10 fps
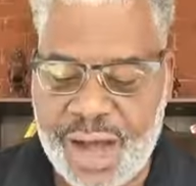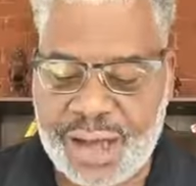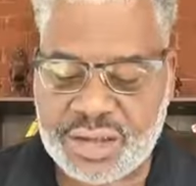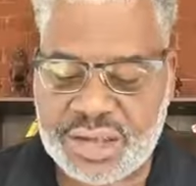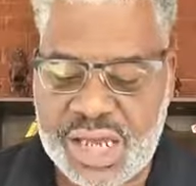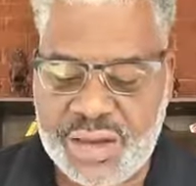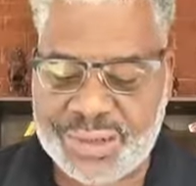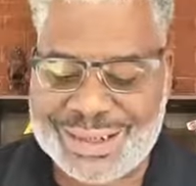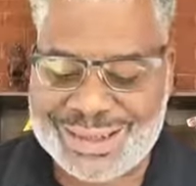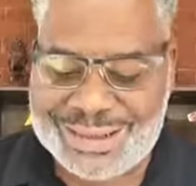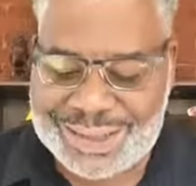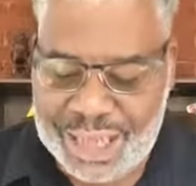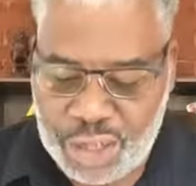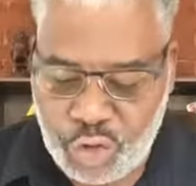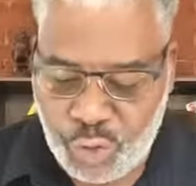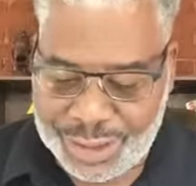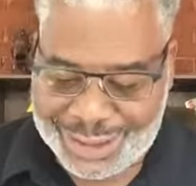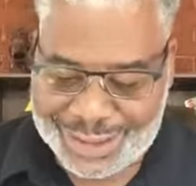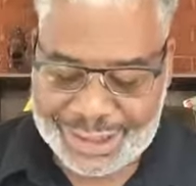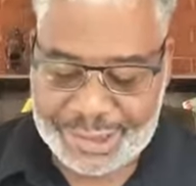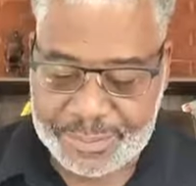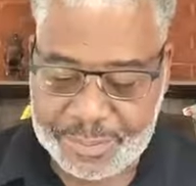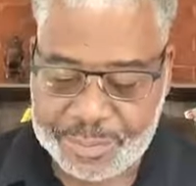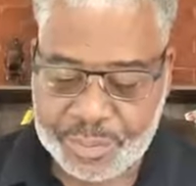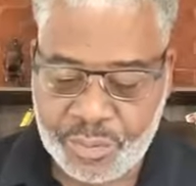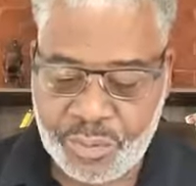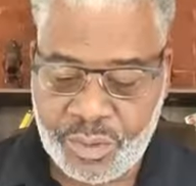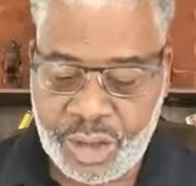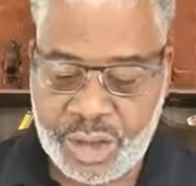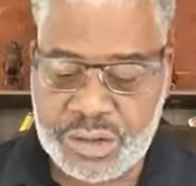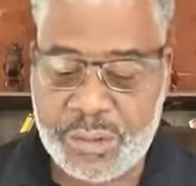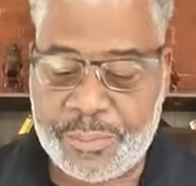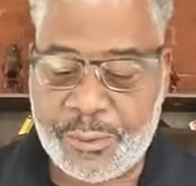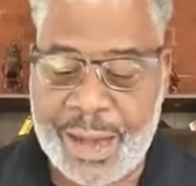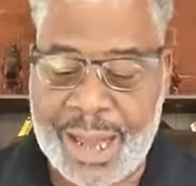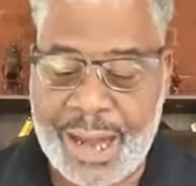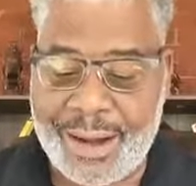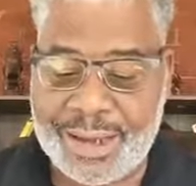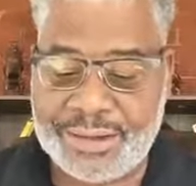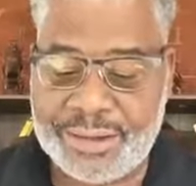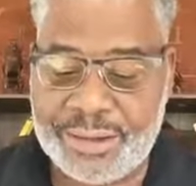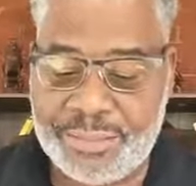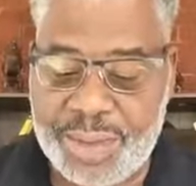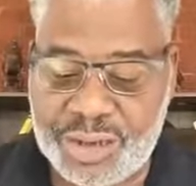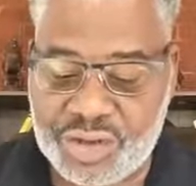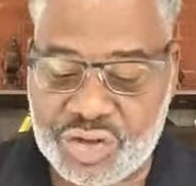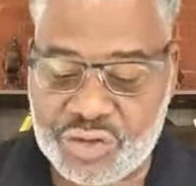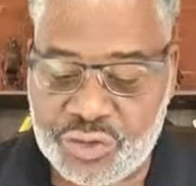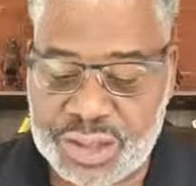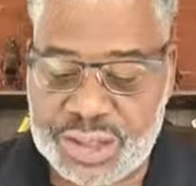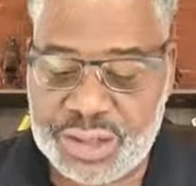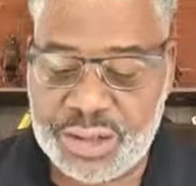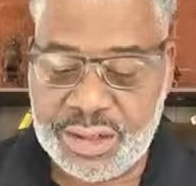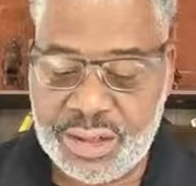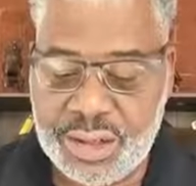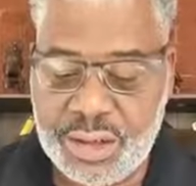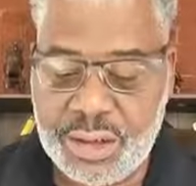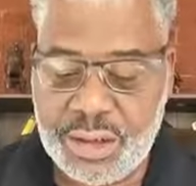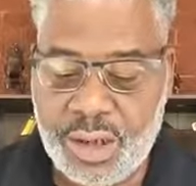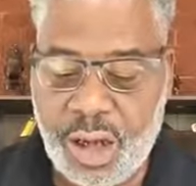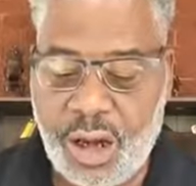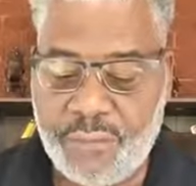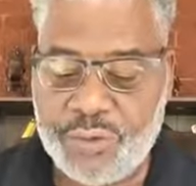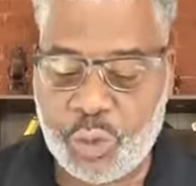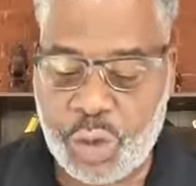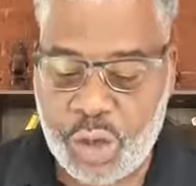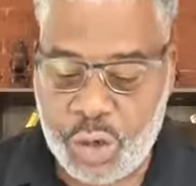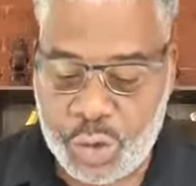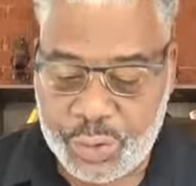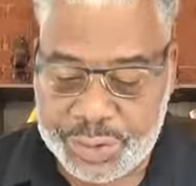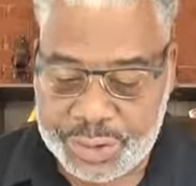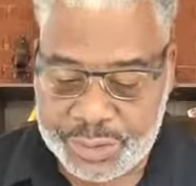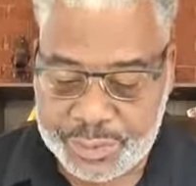ourselves continually to prayer and to the ministering of the word."